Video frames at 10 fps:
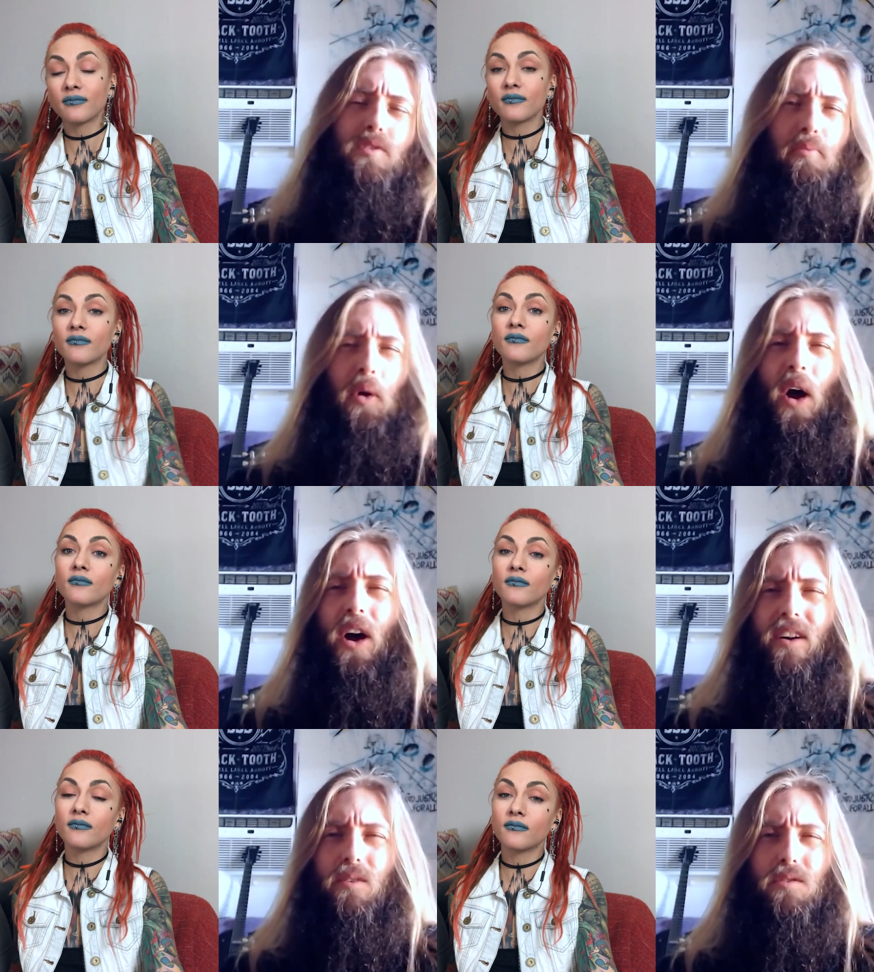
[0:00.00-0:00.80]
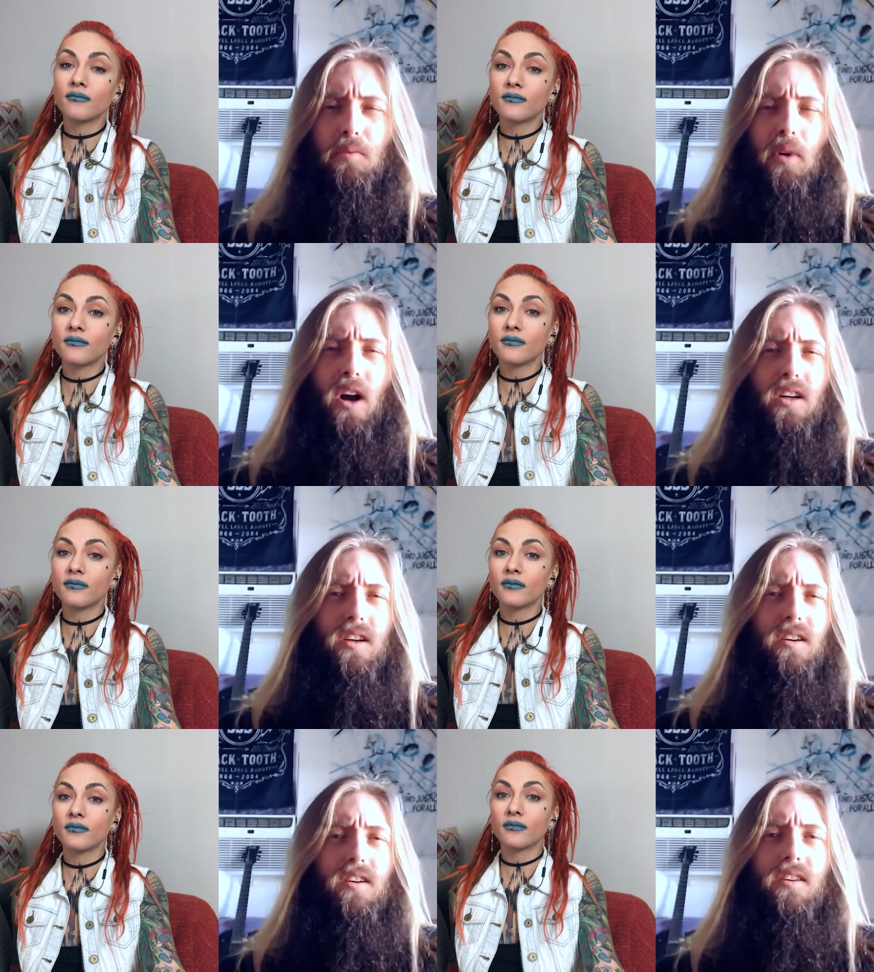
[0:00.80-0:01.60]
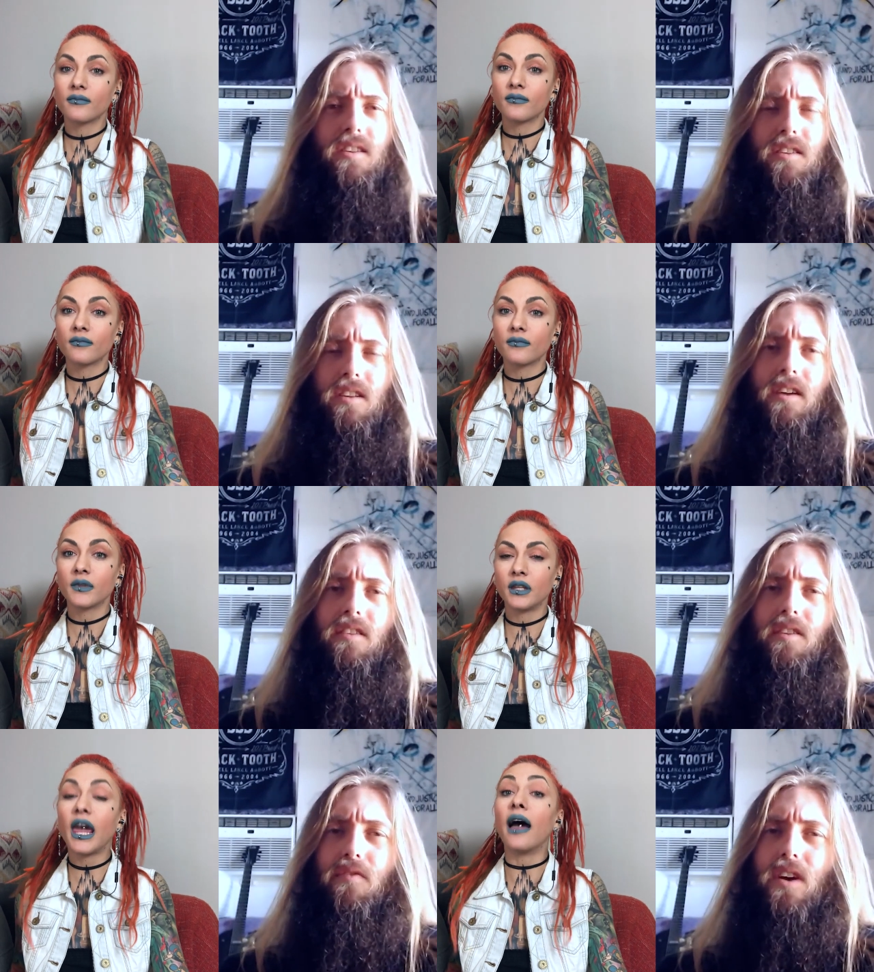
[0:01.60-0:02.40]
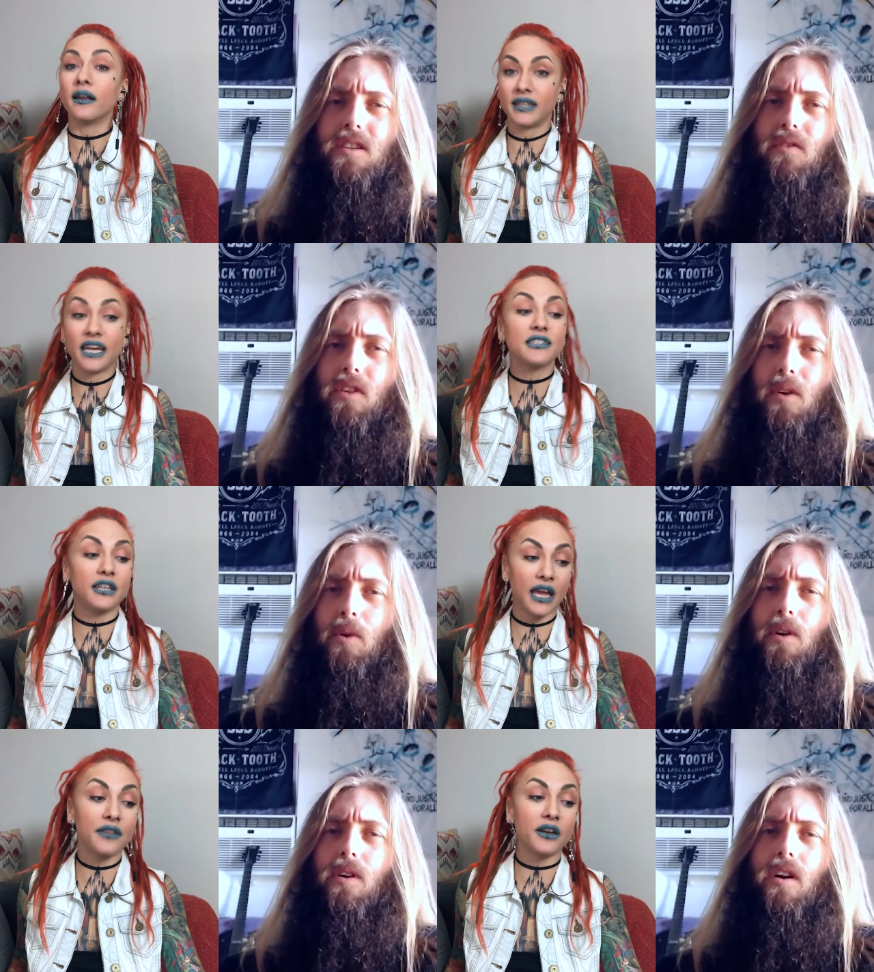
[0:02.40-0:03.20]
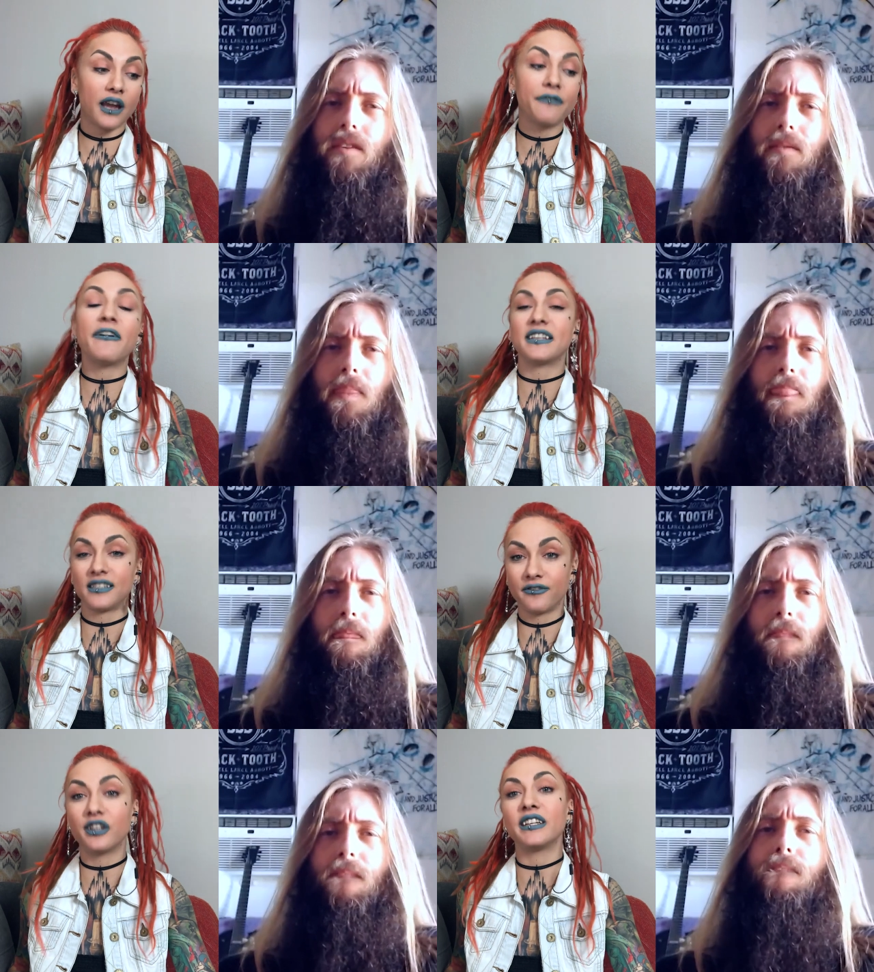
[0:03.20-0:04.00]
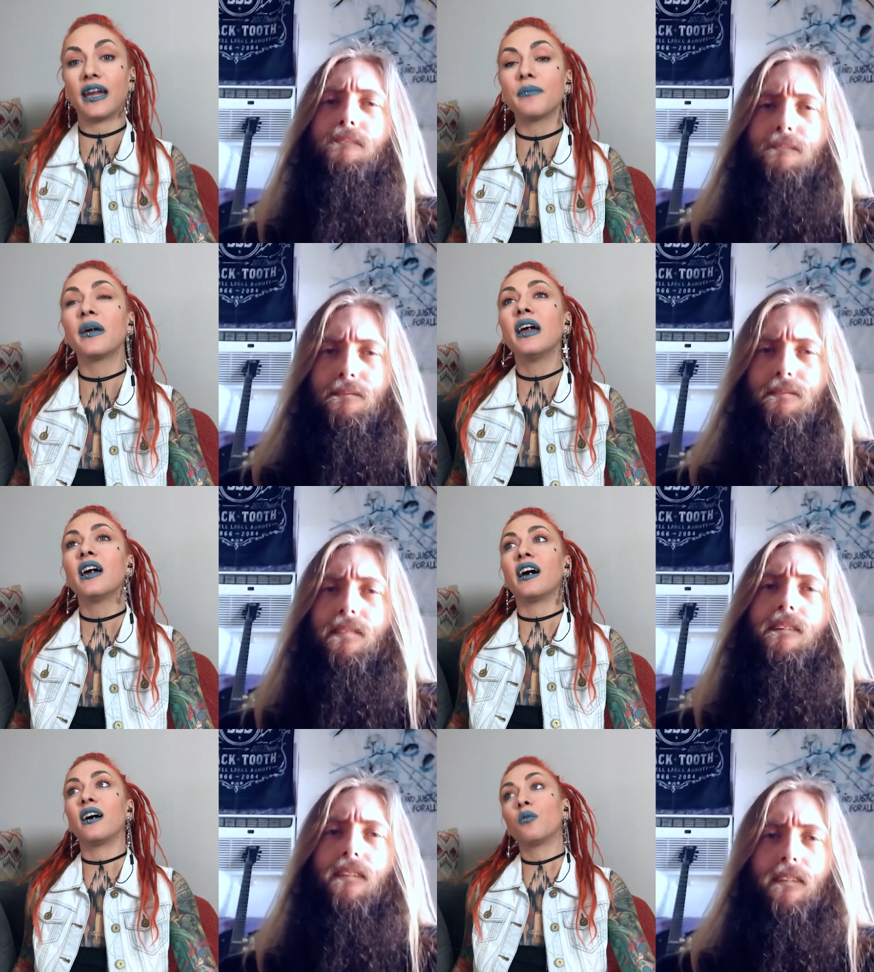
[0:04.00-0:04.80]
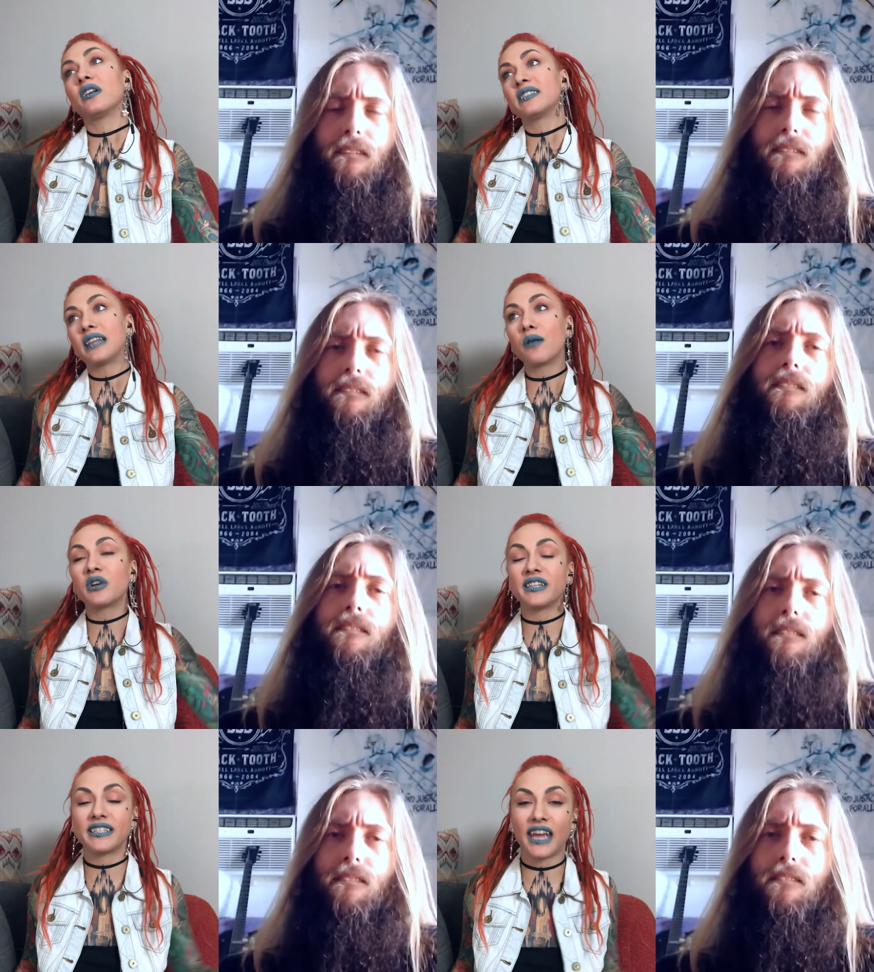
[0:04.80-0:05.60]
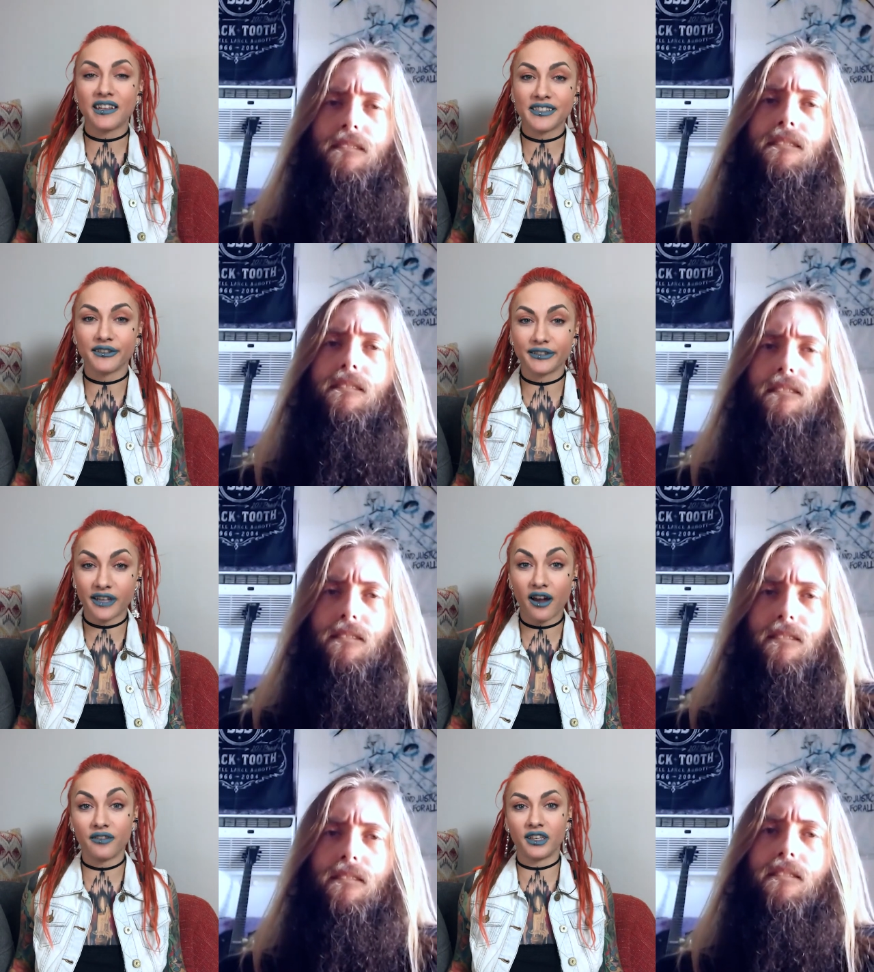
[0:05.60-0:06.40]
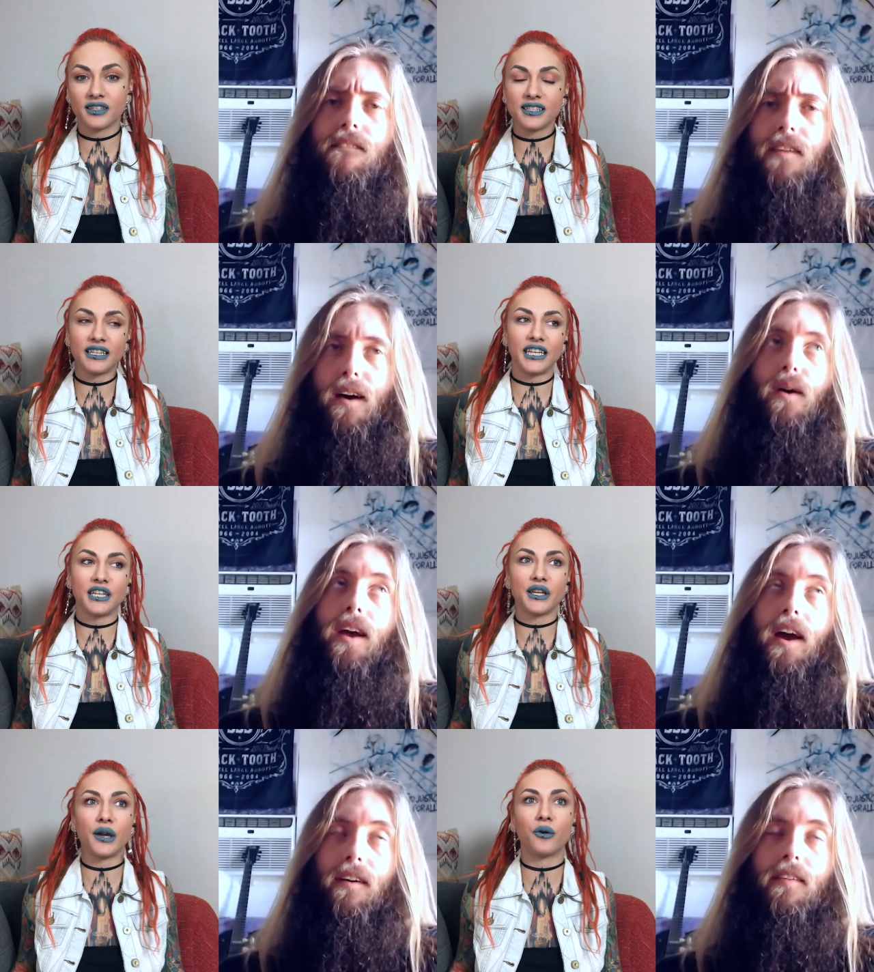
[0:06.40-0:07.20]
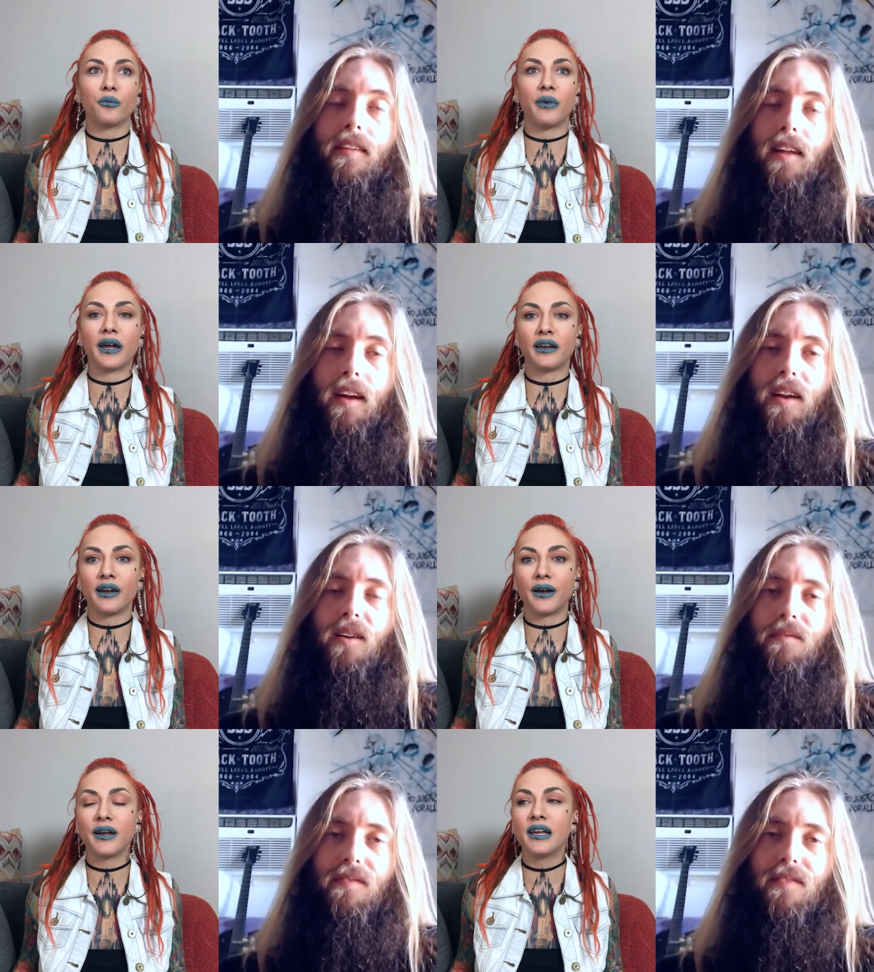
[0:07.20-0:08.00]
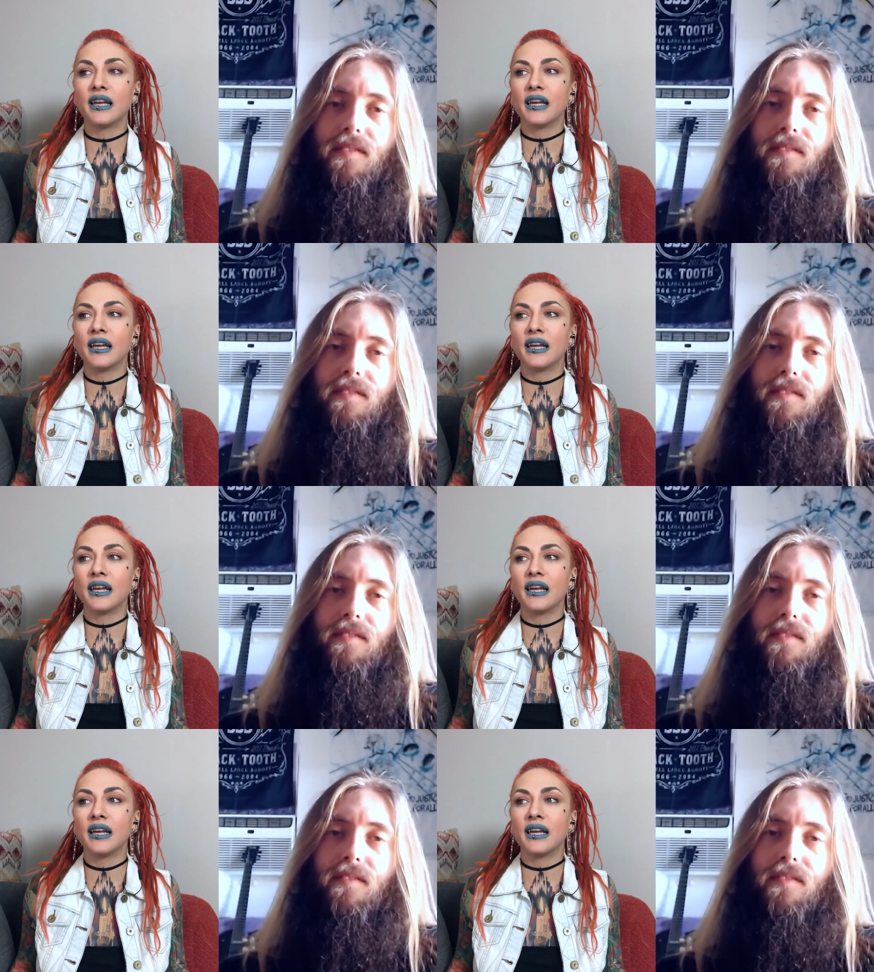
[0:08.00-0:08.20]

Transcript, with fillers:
Speaker 1: was it Prague? Was it Prague? The, yeah, the festival yeah, together that we were on? a festival. Yep. Uh, well, summer is canceled, obviously. Oh, you yeah. know, but uh,